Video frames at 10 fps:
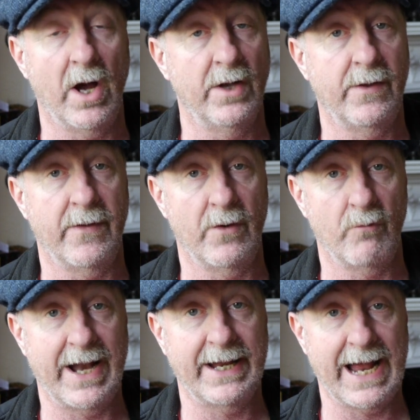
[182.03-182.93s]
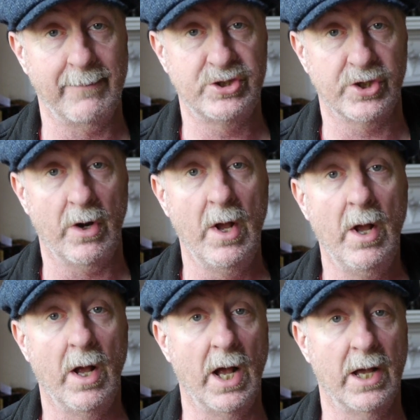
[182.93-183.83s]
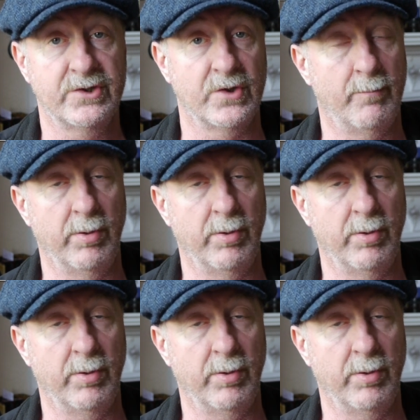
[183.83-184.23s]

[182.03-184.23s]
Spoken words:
other than a rank amateur, so